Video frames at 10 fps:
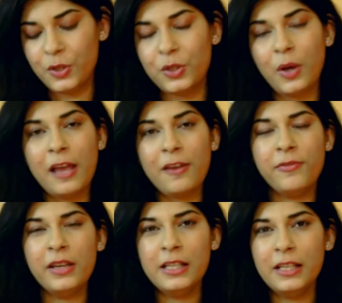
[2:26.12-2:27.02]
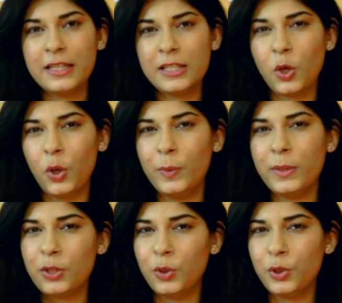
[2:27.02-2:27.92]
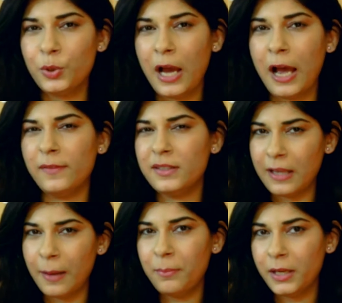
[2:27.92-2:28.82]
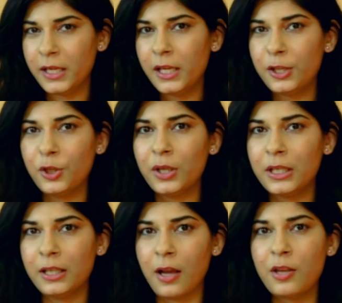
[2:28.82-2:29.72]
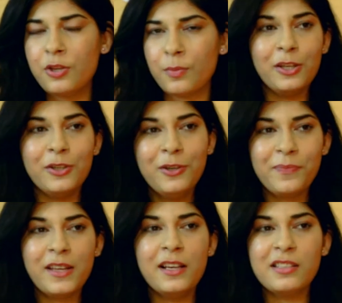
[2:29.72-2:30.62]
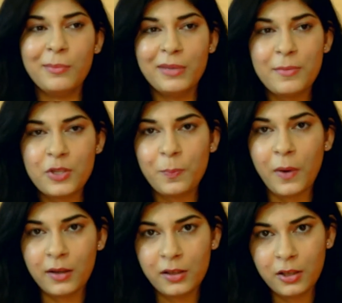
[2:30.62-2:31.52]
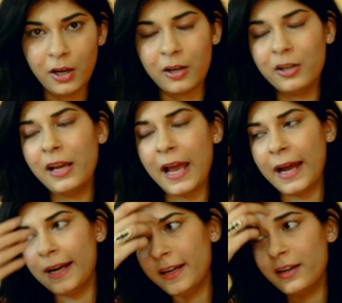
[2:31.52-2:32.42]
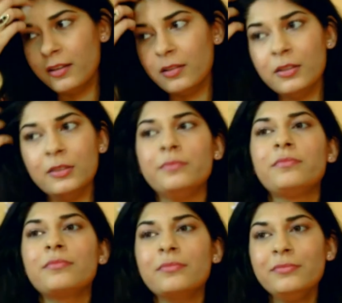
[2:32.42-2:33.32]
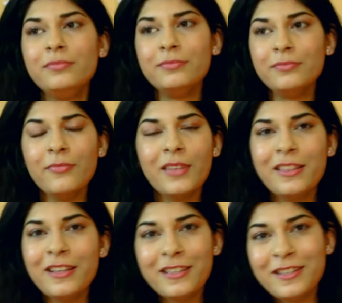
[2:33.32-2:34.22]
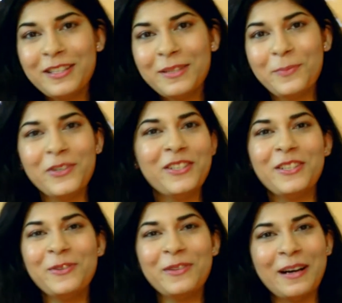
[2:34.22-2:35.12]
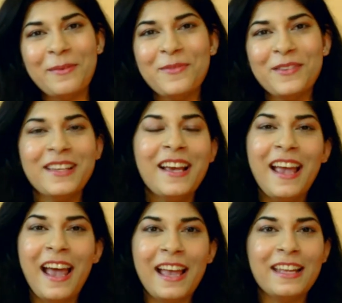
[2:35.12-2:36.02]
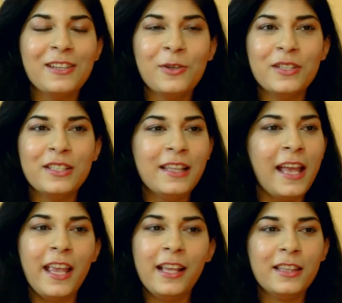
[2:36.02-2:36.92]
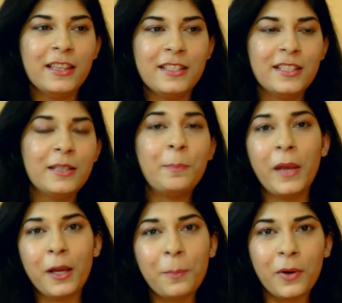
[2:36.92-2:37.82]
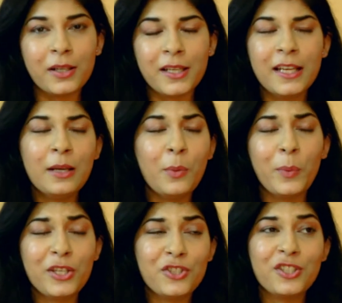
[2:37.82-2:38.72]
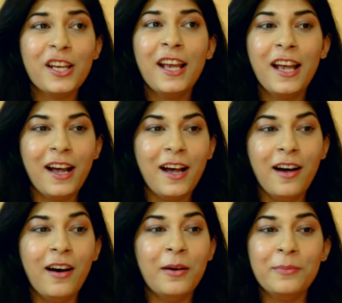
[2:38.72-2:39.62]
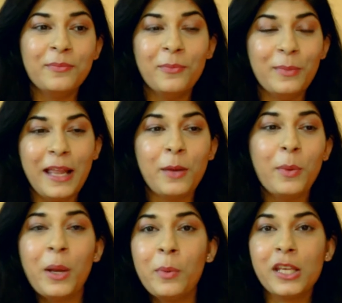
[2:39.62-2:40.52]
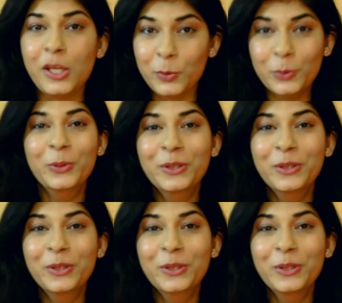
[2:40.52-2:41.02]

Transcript: So I feel it's always good to have some money in your clutch. You know, sometimes you park a car and uh, there's this person who comes and goes like, this is a paid parking, which um, like where were you